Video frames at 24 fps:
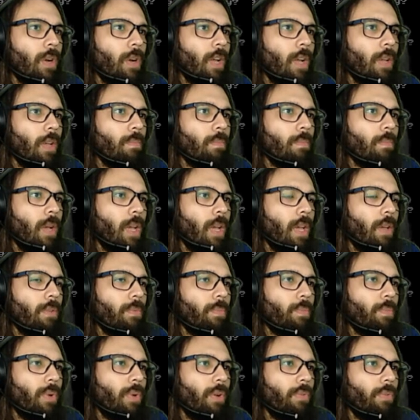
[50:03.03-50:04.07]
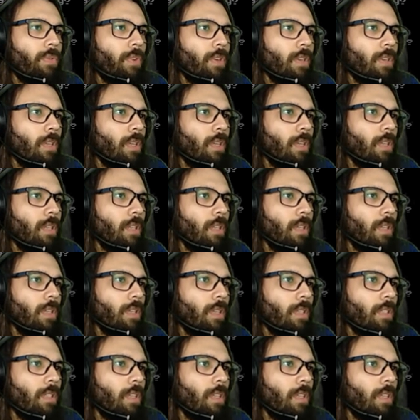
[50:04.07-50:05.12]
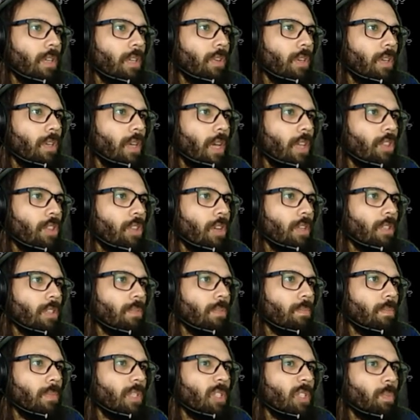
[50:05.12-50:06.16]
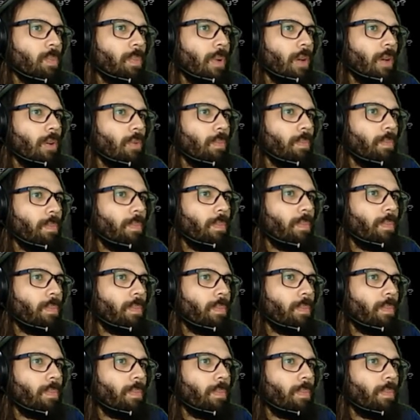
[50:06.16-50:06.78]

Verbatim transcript: I might have preferred it if he had not misspelled